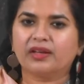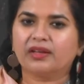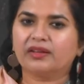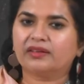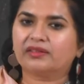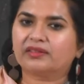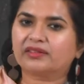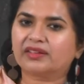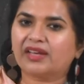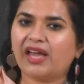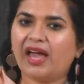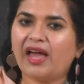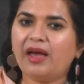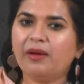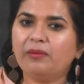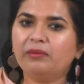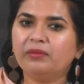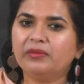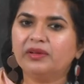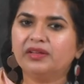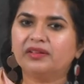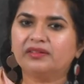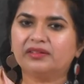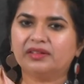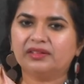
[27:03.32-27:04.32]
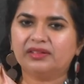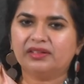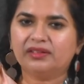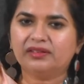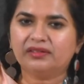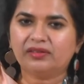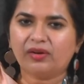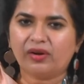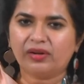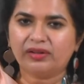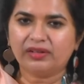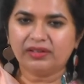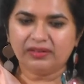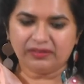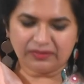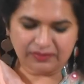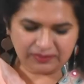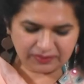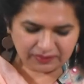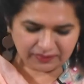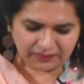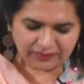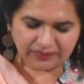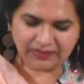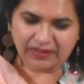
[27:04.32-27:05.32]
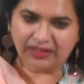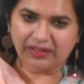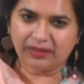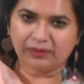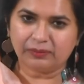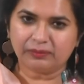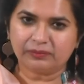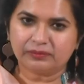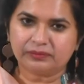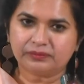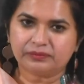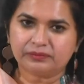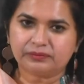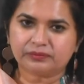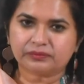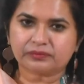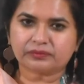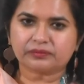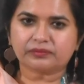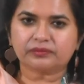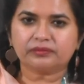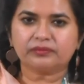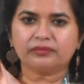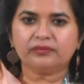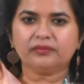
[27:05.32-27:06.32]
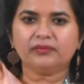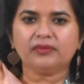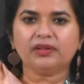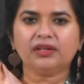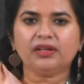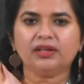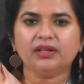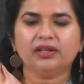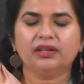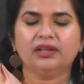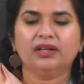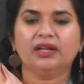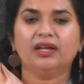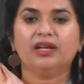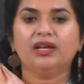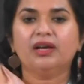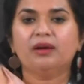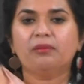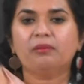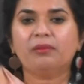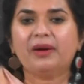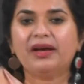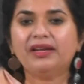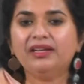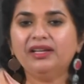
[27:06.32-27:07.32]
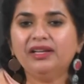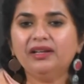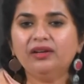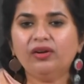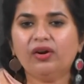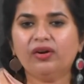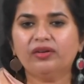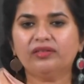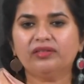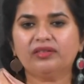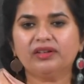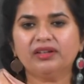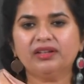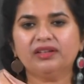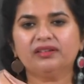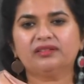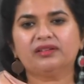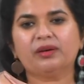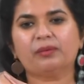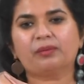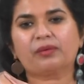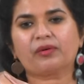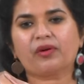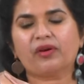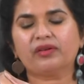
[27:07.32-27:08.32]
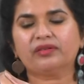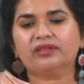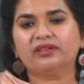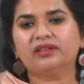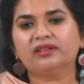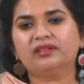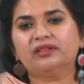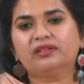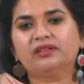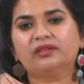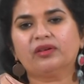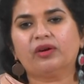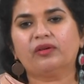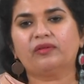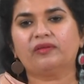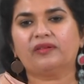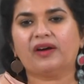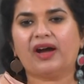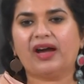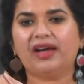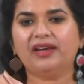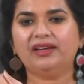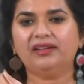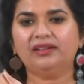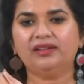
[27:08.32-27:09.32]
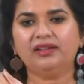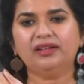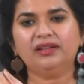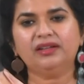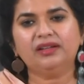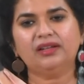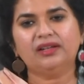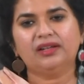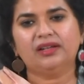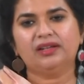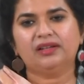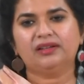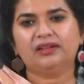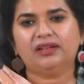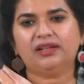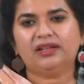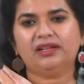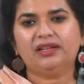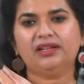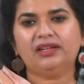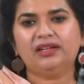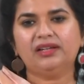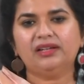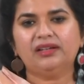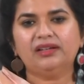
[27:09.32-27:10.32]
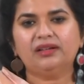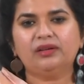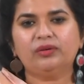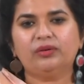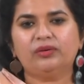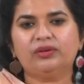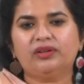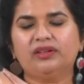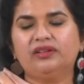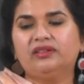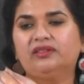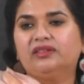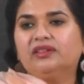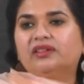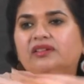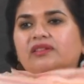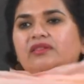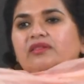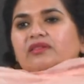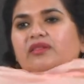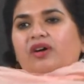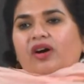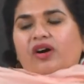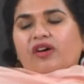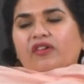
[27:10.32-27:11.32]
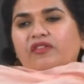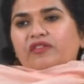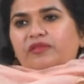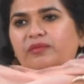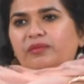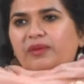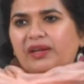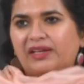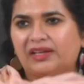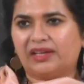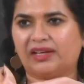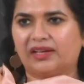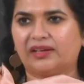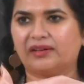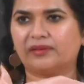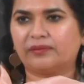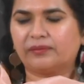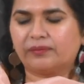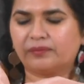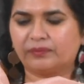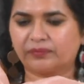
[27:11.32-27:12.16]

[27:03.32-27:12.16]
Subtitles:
Scam is a dishonest scheme. Money laundering is the process of hiding the illegal origin of money.